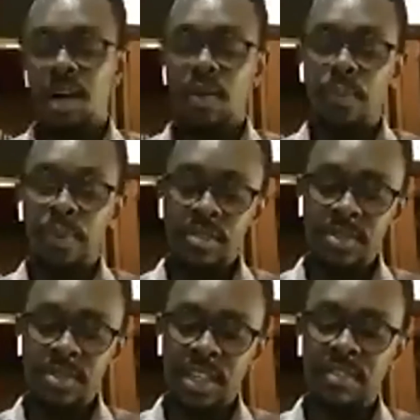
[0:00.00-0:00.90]
We've
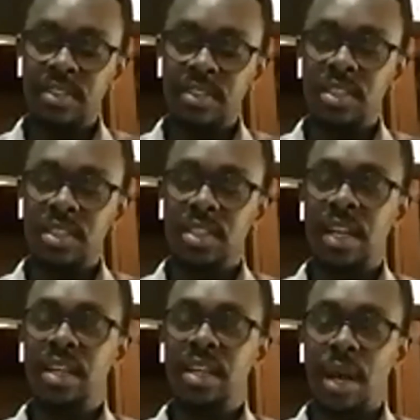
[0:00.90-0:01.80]
suffered,
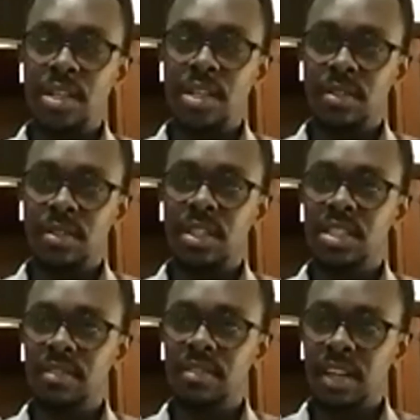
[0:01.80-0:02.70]
and he mentioned the
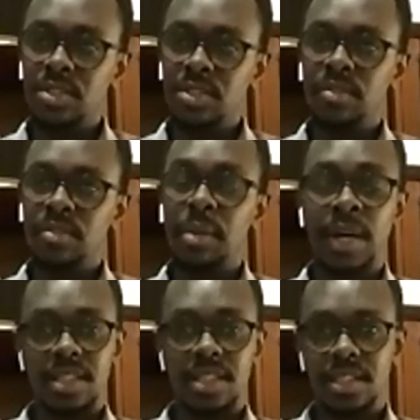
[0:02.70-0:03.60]
sufferings of the
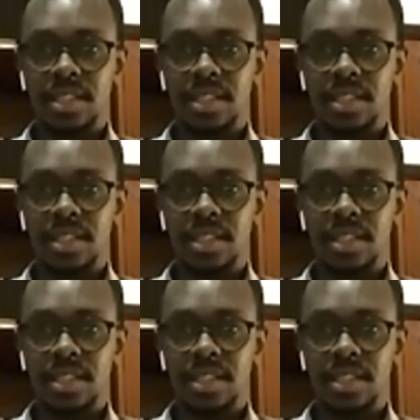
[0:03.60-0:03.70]
past.